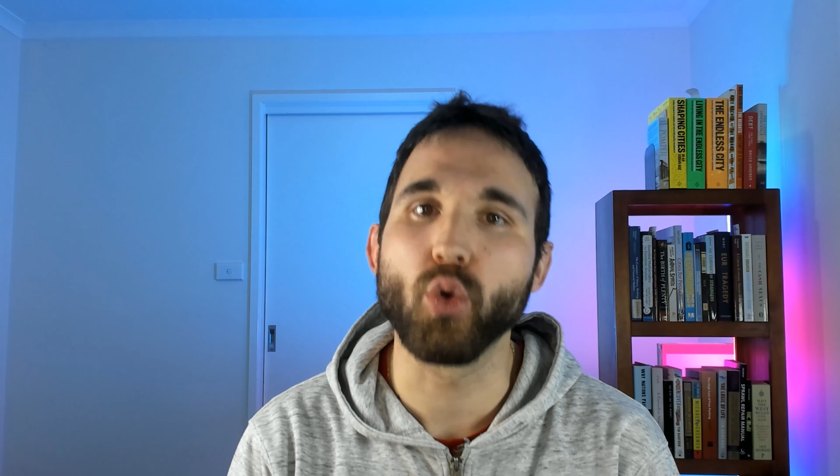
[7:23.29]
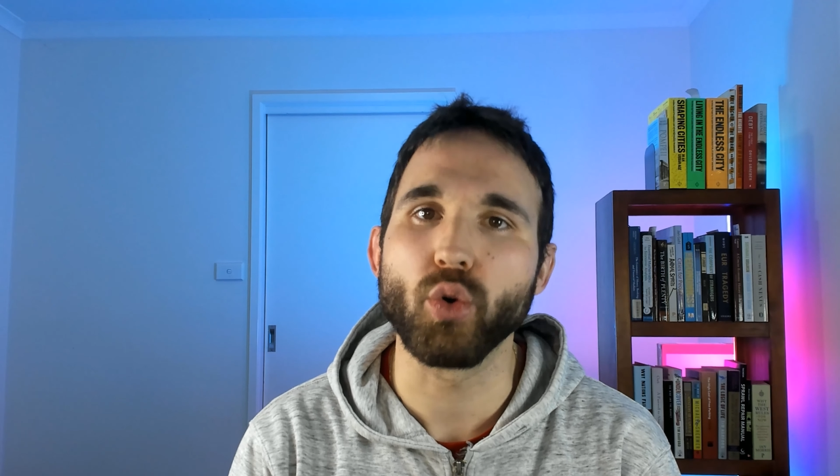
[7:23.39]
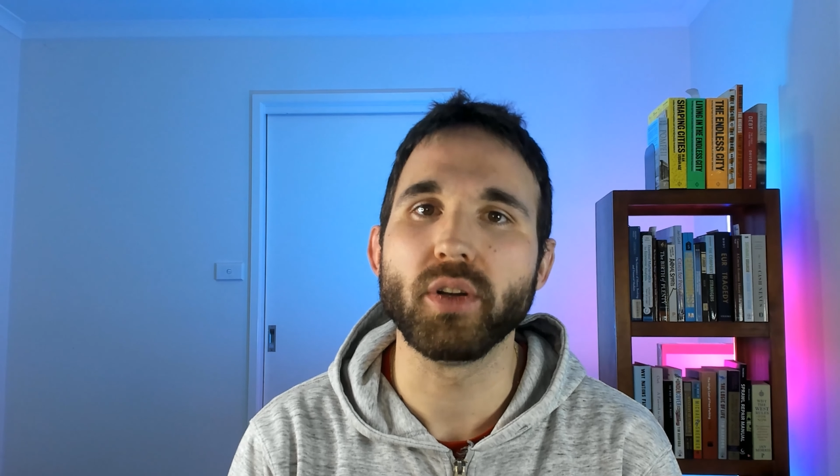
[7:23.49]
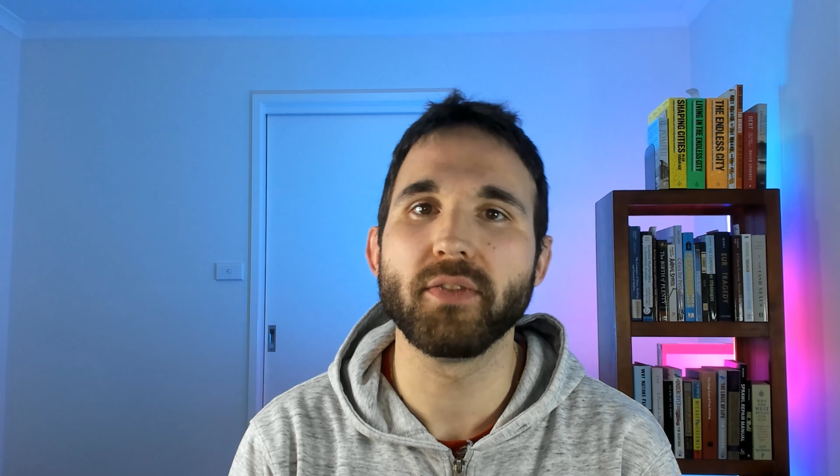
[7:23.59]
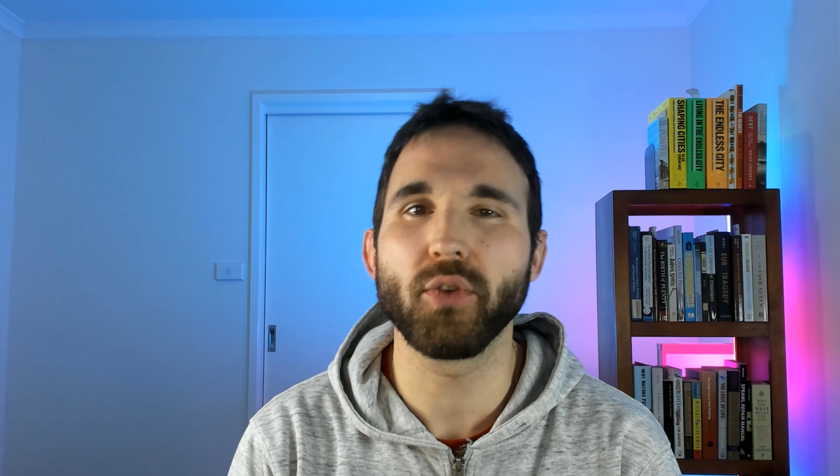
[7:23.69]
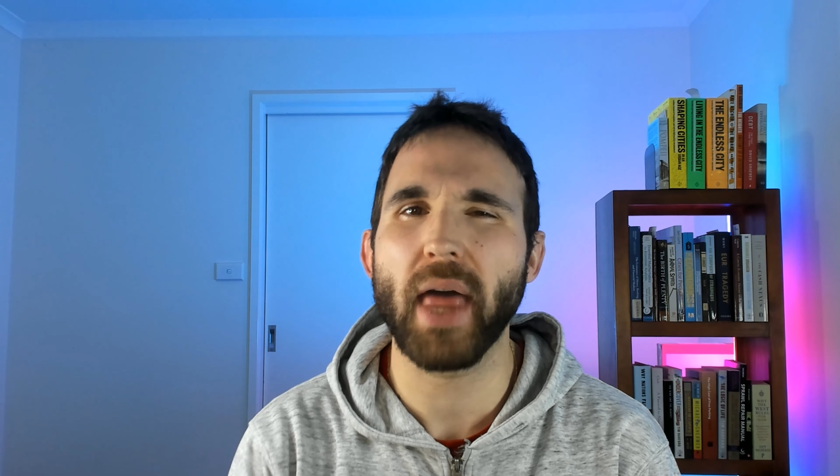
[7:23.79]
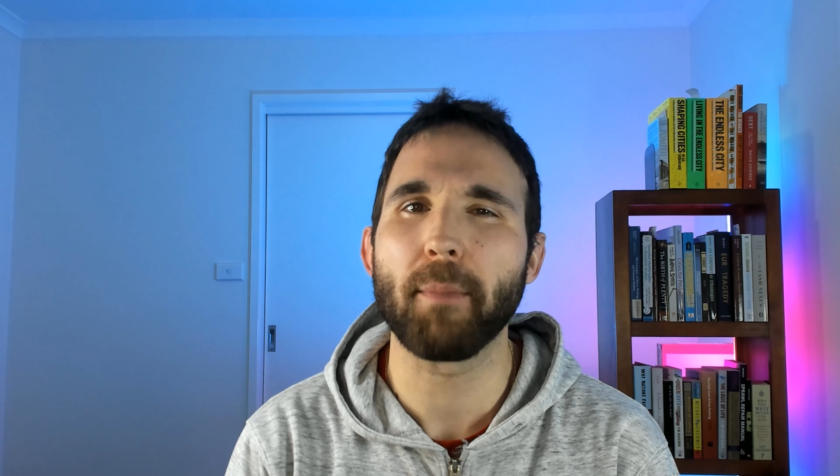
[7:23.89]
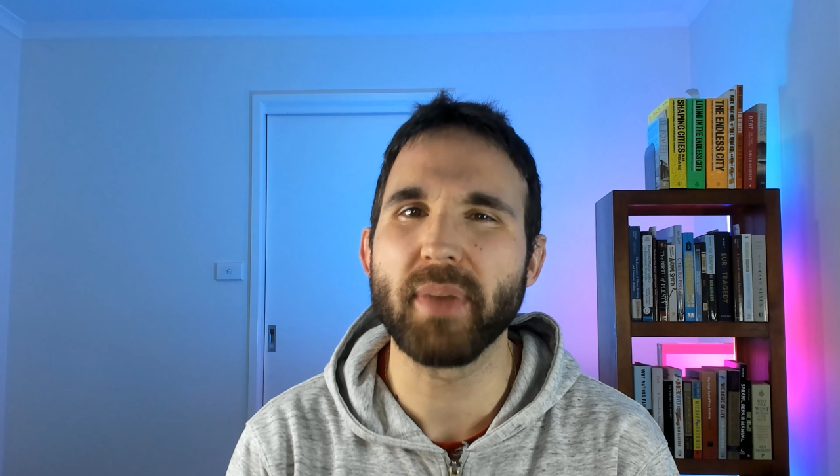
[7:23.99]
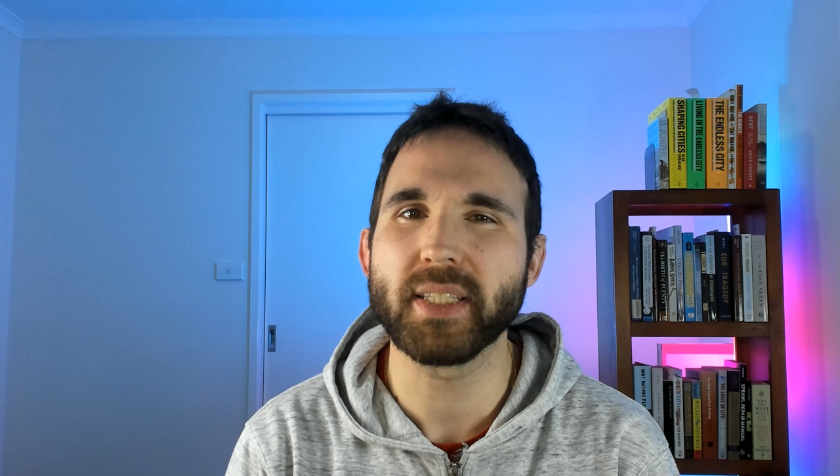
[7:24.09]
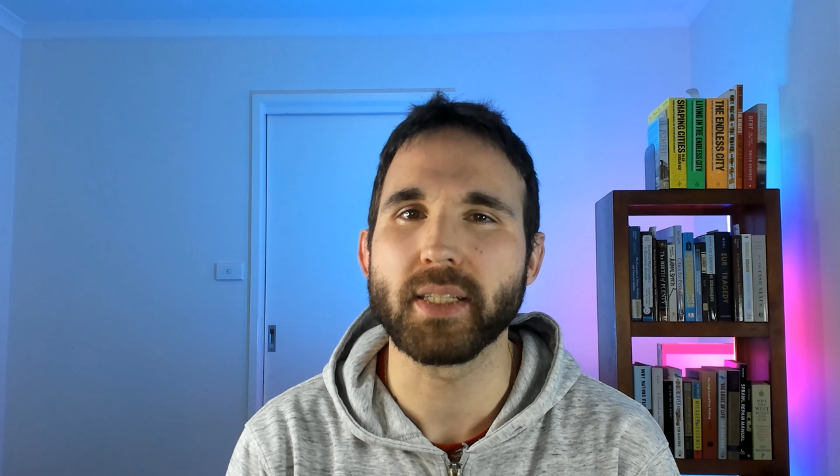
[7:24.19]
good for
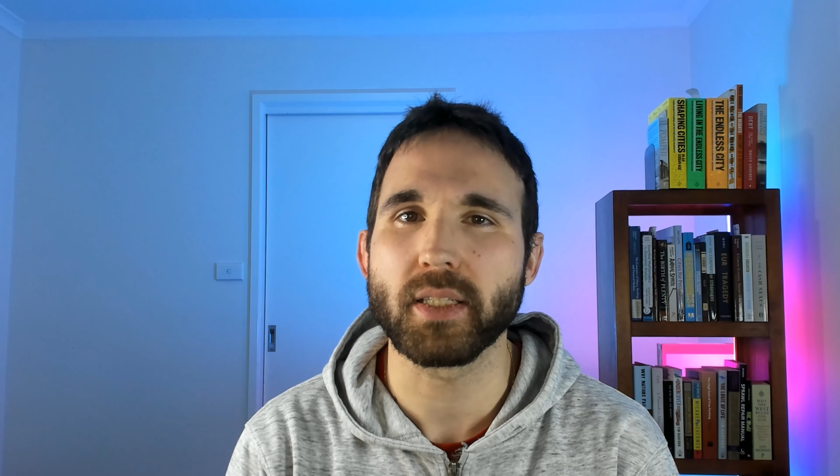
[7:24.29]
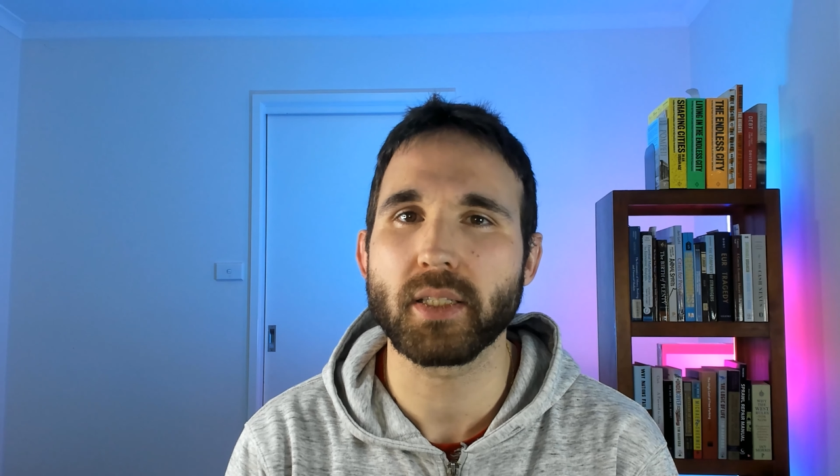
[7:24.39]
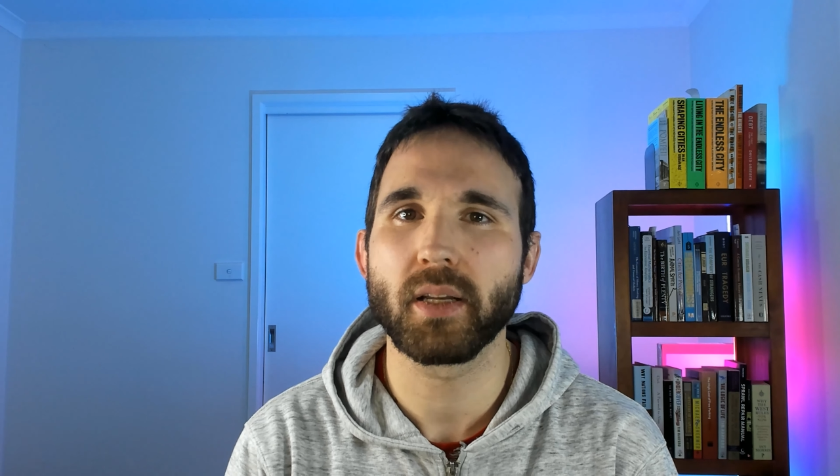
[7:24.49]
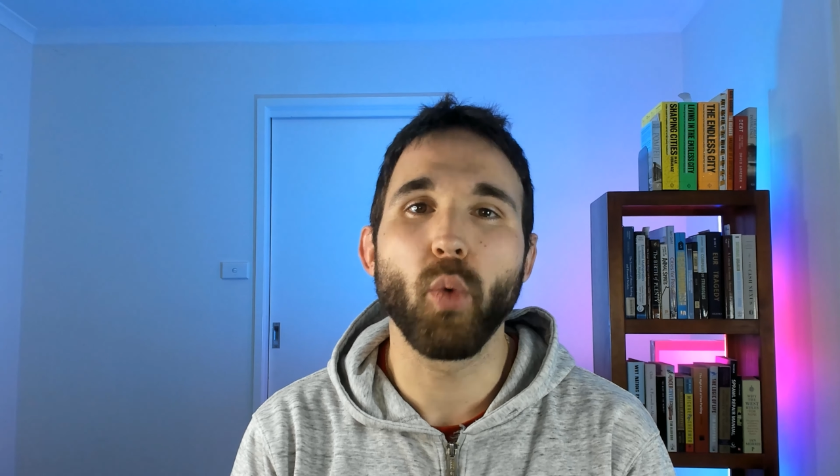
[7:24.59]
that business.